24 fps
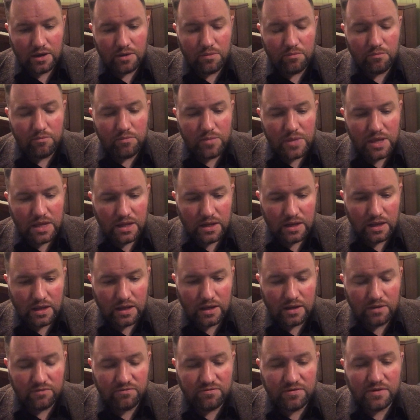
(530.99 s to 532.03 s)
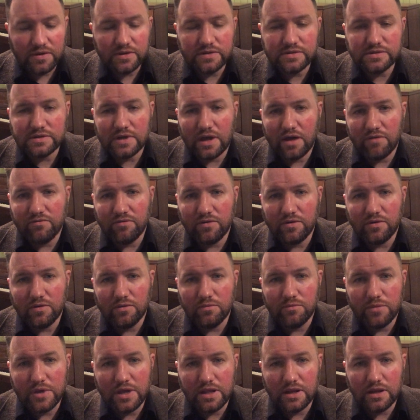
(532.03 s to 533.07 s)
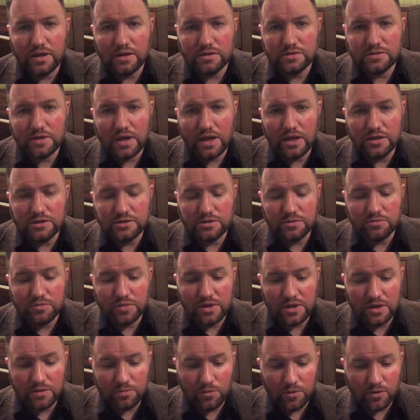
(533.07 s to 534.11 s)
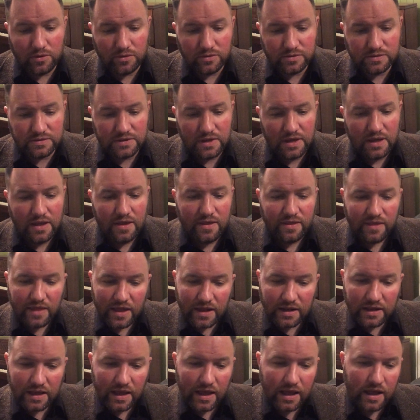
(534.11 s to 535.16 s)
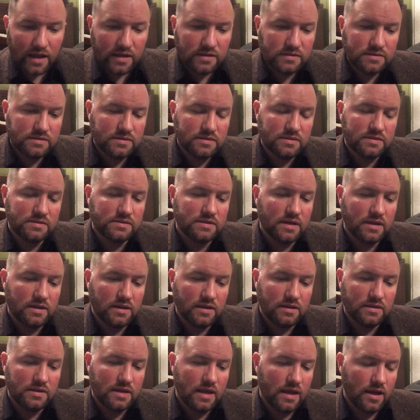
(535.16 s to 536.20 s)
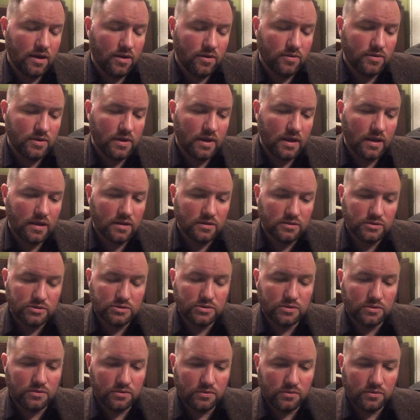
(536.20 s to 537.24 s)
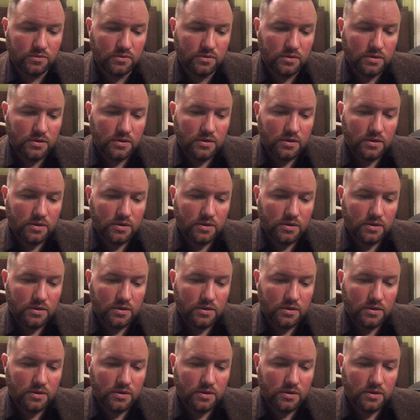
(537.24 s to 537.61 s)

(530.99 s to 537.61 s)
meaning, philosophical meaning to ancient peoples that has descended down into